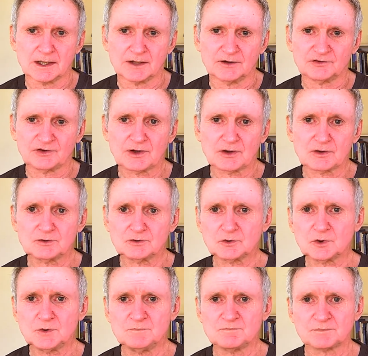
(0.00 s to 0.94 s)

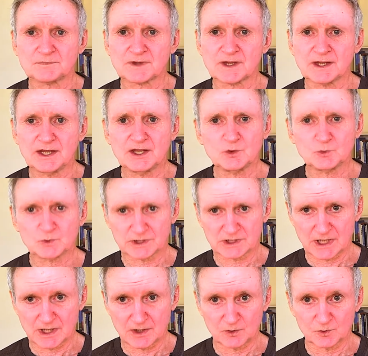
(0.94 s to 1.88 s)
So here we
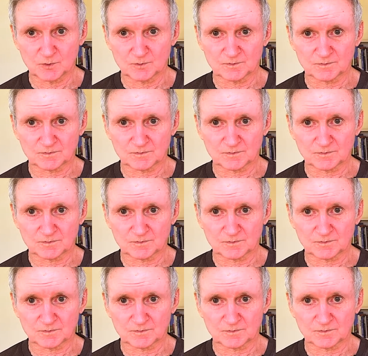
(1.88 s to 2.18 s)
go